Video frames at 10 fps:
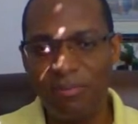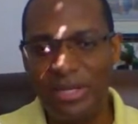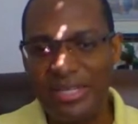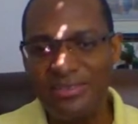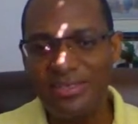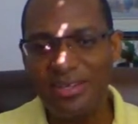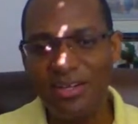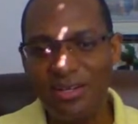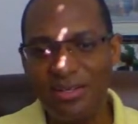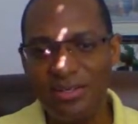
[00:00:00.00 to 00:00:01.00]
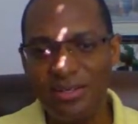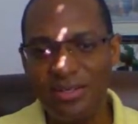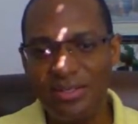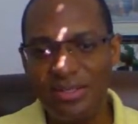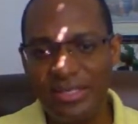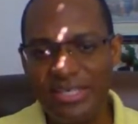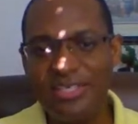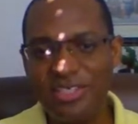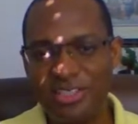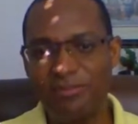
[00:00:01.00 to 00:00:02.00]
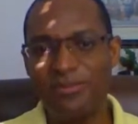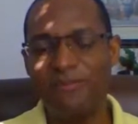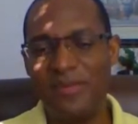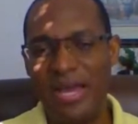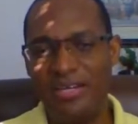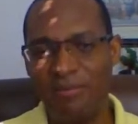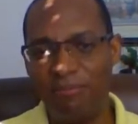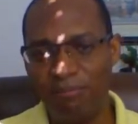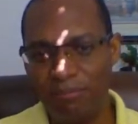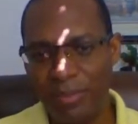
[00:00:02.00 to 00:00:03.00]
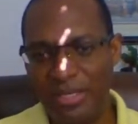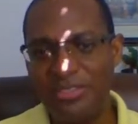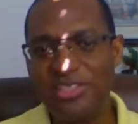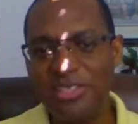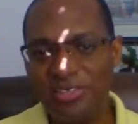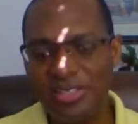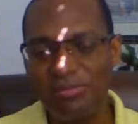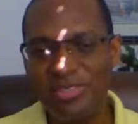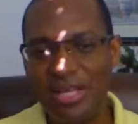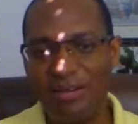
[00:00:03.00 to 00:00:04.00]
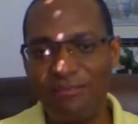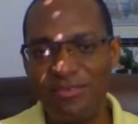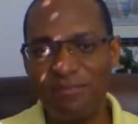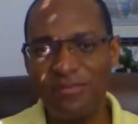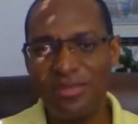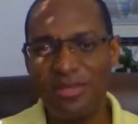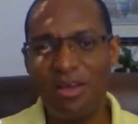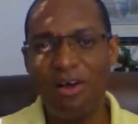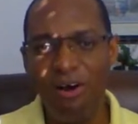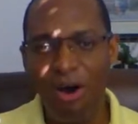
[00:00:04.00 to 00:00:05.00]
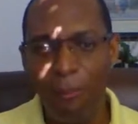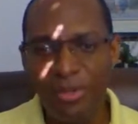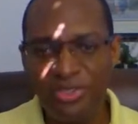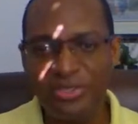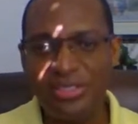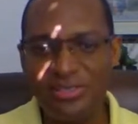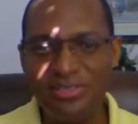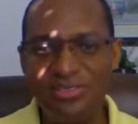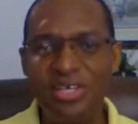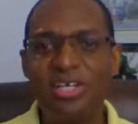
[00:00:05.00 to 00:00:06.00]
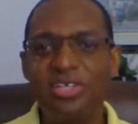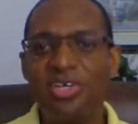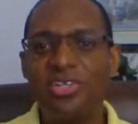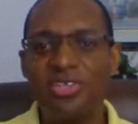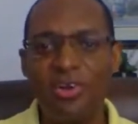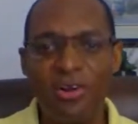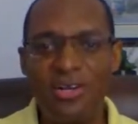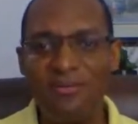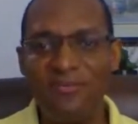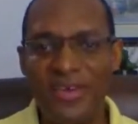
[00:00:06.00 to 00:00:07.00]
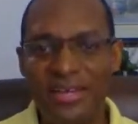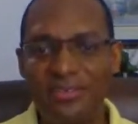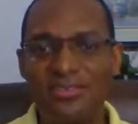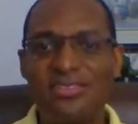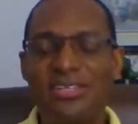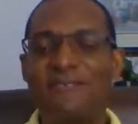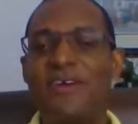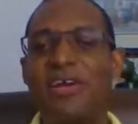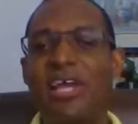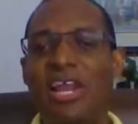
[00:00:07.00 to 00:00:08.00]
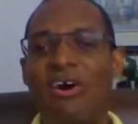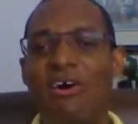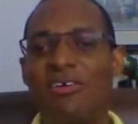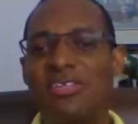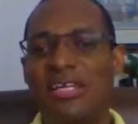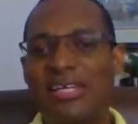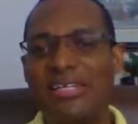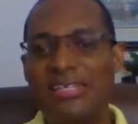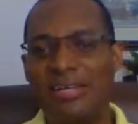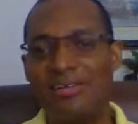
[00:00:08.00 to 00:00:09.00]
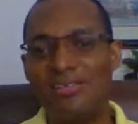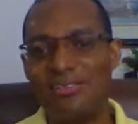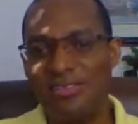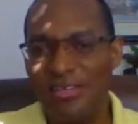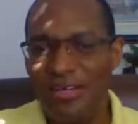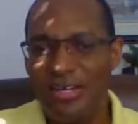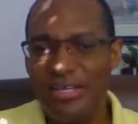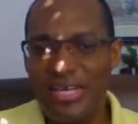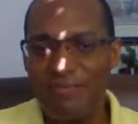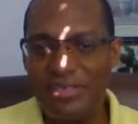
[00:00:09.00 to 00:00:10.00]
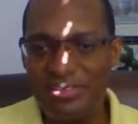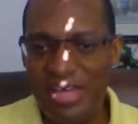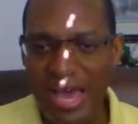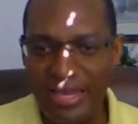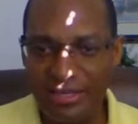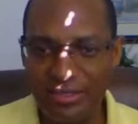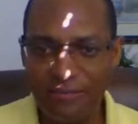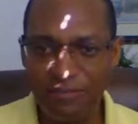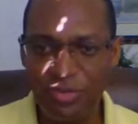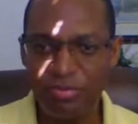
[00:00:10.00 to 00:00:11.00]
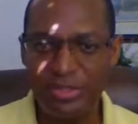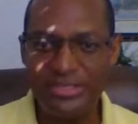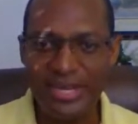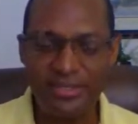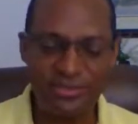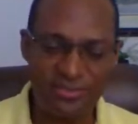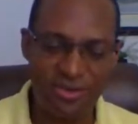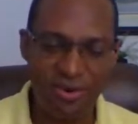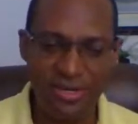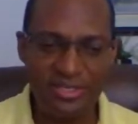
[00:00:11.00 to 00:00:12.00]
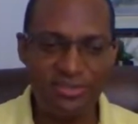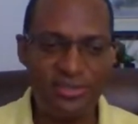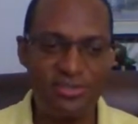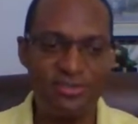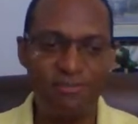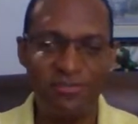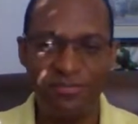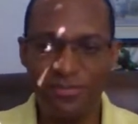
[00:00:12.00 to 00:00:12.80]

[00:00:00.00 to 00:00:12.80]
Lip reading: political leadership and the politicians themselves opportunities to circumvent the very laws that they tell us they have designed to protect our interest.